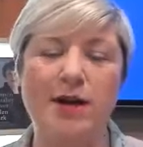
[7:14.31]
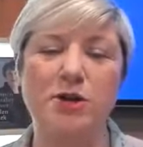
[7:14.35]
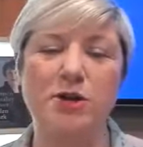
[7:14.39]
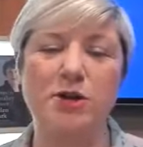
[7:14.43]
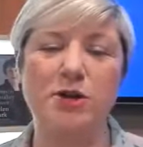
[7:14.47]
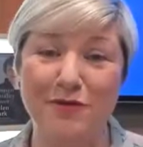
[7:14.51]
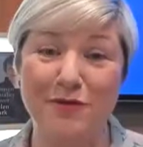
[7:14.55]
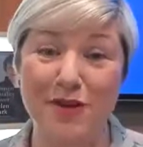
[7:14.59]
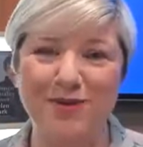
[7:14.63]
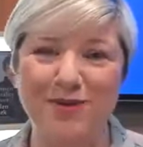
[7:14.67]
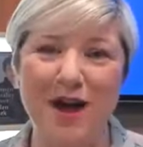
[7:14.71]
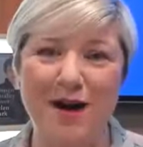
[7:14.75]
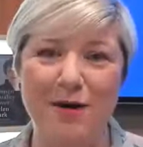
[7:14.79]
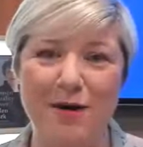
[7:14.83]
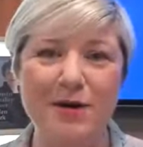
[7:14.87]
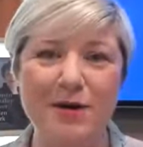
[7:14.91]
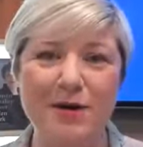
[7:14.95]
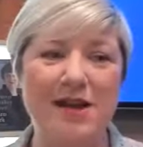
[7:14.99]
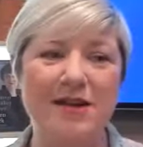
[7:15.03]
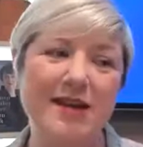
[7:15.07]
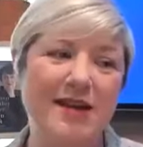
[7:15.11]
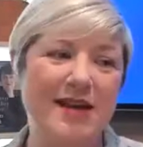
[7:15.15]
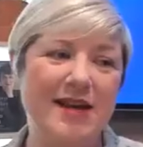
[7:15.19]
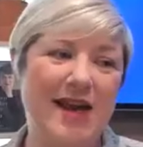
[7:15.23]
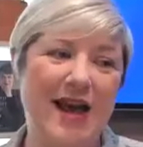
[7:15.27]
But
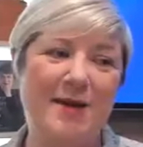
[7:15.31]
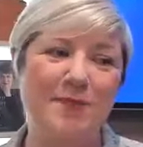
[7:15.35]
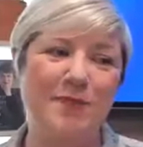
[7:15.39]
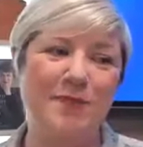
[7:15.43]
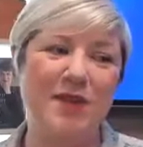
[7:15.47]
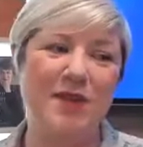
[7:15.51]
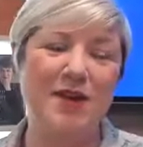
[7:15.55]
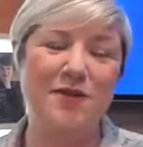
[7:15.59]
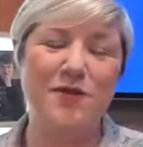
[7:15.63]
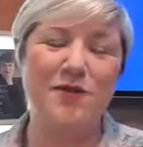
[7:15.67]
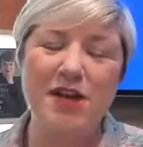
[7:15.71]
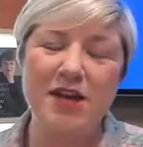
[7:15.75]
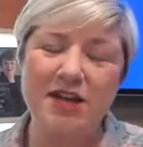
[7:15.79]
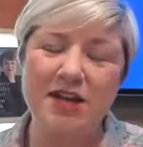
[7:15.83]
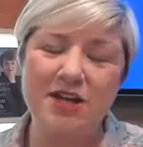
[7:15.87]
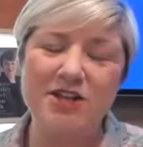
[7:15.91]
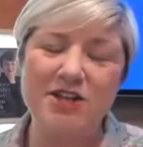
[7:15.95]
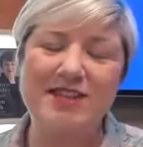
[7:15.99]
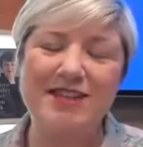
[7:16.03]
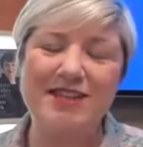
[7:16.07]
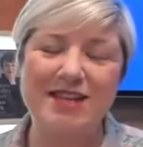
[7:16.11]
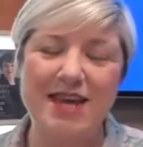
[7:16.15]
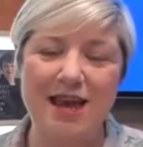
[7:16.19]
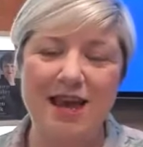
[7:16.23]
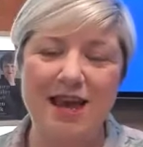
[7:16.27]
if you can
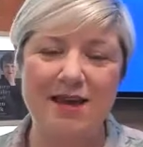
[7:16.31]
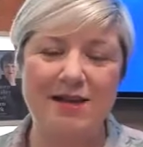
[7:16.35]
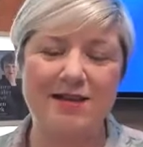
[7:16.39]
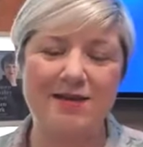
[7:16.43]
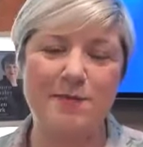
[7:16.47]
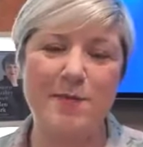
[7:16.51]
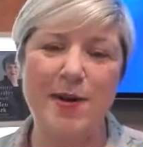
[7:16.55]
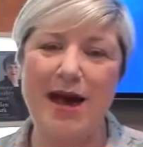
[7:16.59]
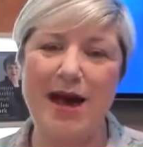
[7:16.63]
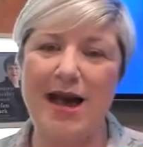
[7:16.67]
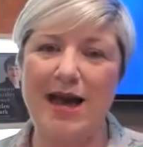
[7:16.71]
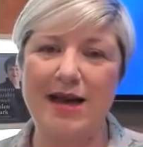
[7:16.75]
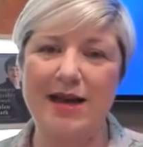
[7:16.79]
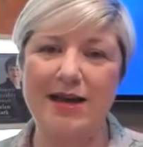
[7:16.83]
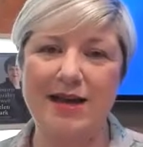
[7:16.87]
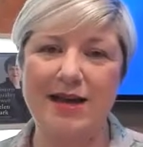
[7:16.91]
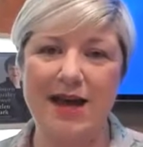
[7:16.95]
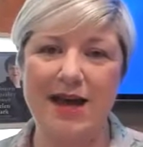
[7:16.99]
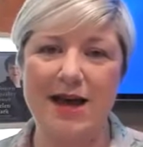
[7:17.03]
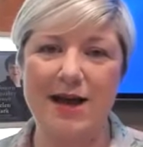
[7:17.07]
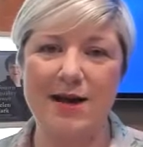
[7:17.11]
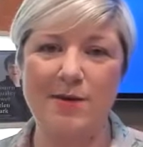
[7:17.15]
just take us back,